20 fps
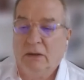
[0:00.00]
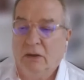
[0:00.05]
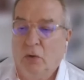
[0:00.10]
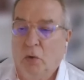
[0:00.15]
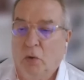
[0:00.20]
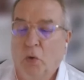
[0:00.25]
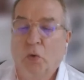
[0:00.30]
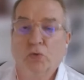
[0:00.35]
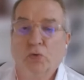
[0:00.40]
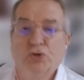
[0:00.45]

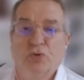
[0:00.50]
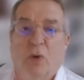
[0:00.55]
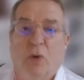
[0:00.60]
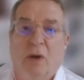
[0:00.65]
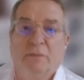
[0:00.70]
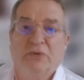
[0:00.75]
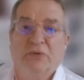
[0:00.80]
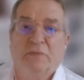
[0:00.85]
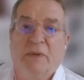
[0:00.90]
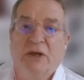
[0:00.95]
All
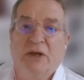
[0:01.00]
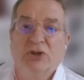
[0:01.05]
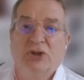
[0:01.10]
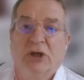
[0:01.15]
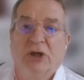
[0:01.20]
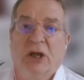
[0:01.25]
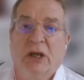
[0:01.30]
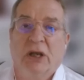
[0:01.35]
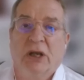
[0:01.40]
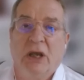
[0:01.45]
swaps
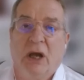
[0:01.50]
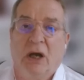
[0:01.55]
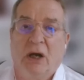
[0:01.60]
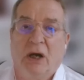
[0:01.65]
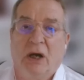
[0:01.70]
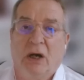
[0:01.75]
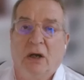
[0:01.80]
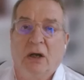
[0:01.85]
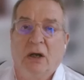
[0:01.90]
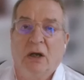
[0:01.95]
basically
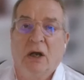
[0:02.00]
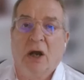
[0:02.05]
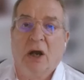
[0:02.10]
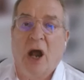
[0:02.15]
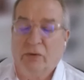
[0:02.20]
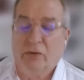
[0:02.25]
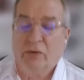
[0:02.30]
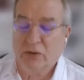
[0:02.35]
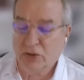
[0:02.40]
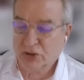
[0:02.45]
are
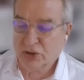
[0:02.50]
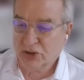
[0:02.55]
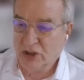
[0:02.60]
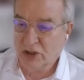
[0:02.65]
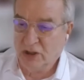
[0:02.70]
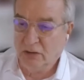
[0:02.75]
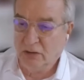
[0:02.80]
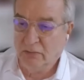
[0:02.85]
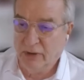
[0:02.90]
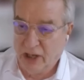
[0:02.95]

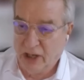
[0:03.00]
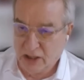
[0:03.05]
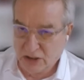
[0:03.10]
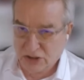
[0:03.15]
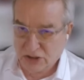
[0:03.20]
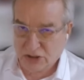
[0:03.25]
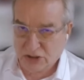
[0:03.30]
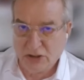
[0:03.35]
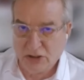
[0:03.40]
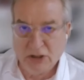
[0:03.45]
currency
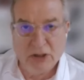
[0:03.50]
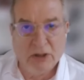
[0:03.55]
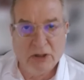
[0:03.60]
based.